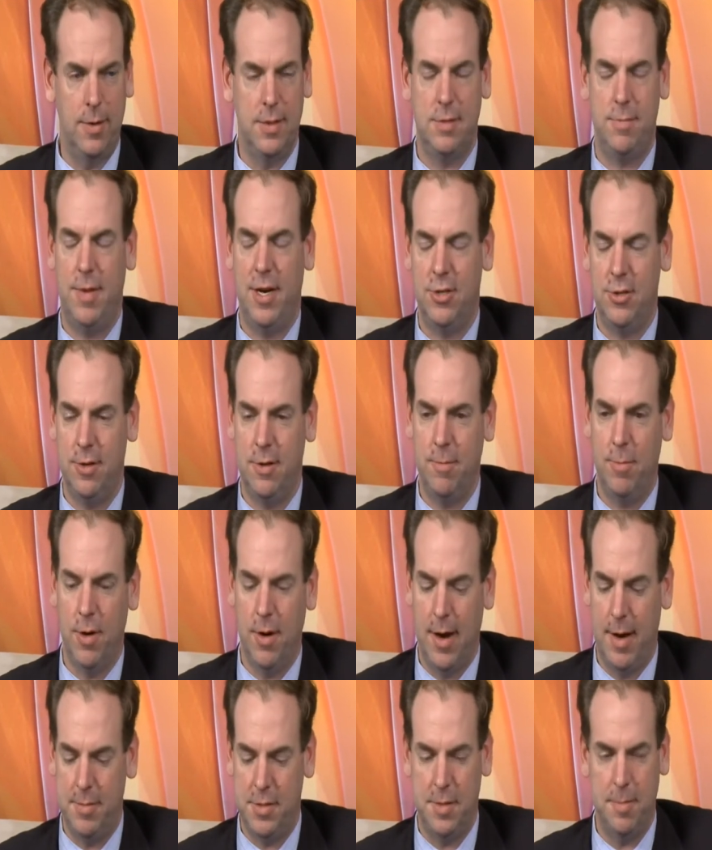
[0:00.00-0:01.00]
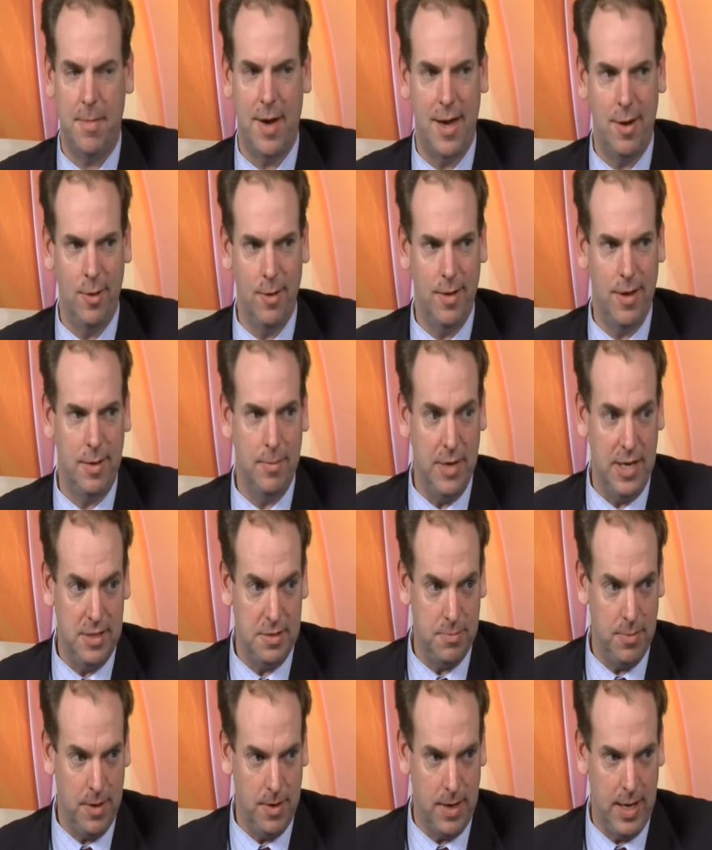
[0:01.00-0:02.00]
especially perhaps a minor league
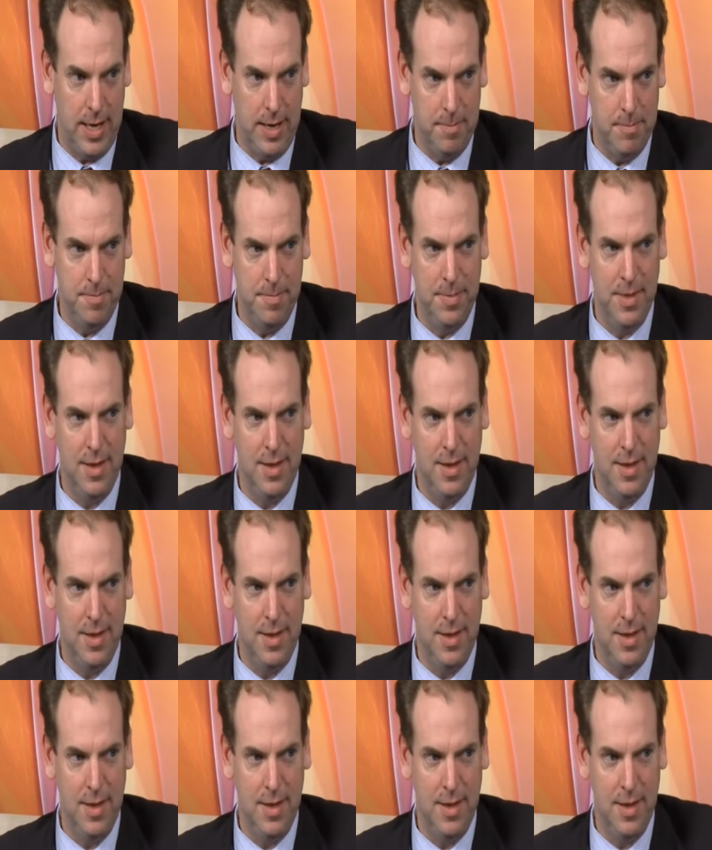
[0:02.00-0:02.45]
baseball game.